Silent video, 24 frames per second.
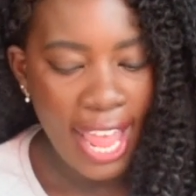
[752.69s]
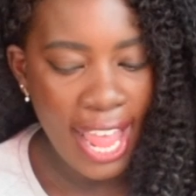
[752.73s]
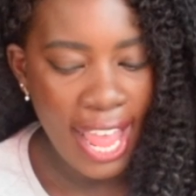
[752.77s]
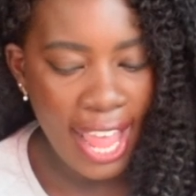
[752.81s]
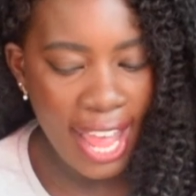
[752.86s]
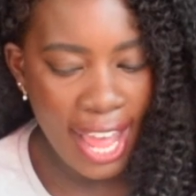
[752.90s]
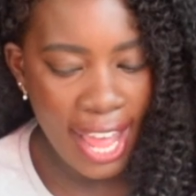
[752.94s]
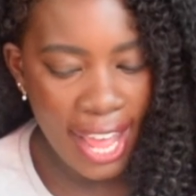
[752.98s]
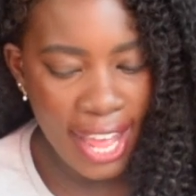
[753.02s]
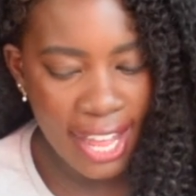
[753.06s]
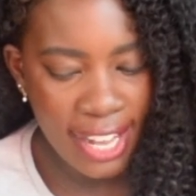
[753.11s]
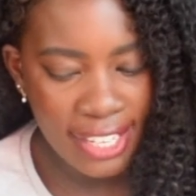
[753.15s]

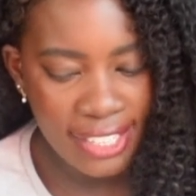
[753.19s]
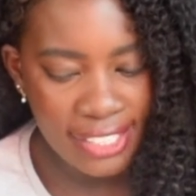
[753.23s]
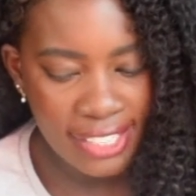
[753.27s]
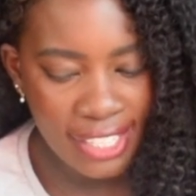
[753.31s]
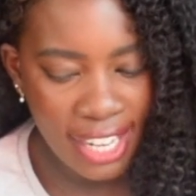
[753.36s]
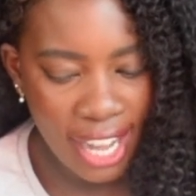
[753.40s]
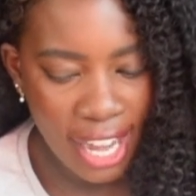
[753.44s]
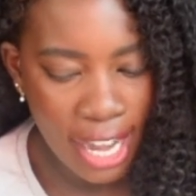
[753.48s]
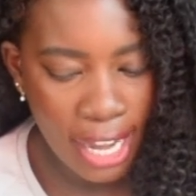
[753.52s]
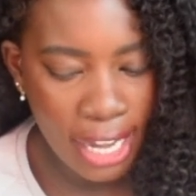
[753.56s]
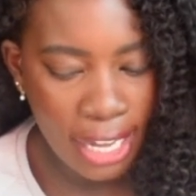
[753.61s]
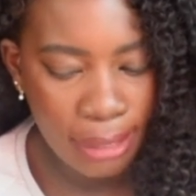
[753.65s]
And
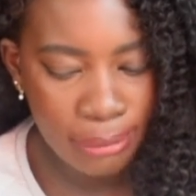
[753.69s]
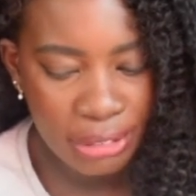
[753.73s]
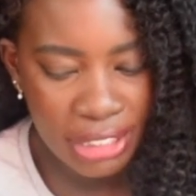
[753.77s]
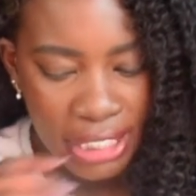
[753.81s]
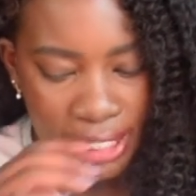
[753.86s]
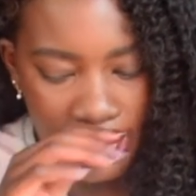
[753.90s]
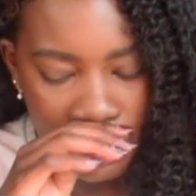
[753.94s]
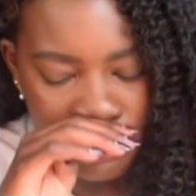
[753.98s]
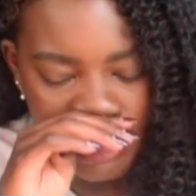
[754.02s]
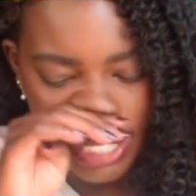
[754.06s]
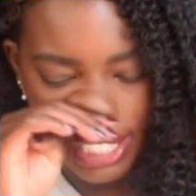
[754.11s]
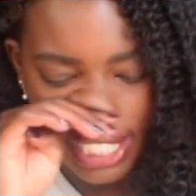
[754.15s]
um, she
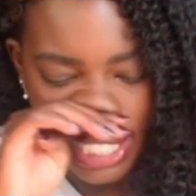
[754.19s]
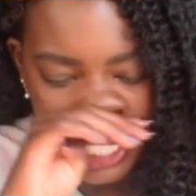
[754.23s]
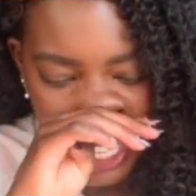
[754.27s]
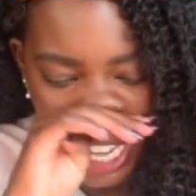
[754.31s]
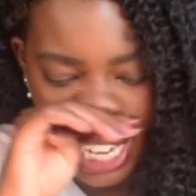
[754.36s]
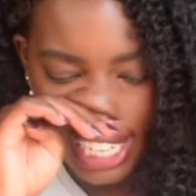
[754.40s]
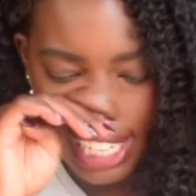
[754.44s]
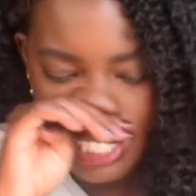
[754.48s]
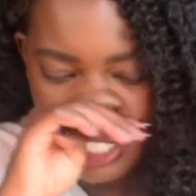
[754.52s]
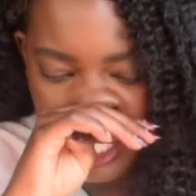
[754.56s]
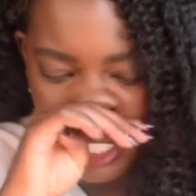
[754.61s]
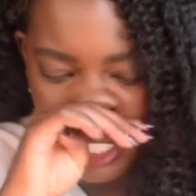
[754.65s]
claims that the lack of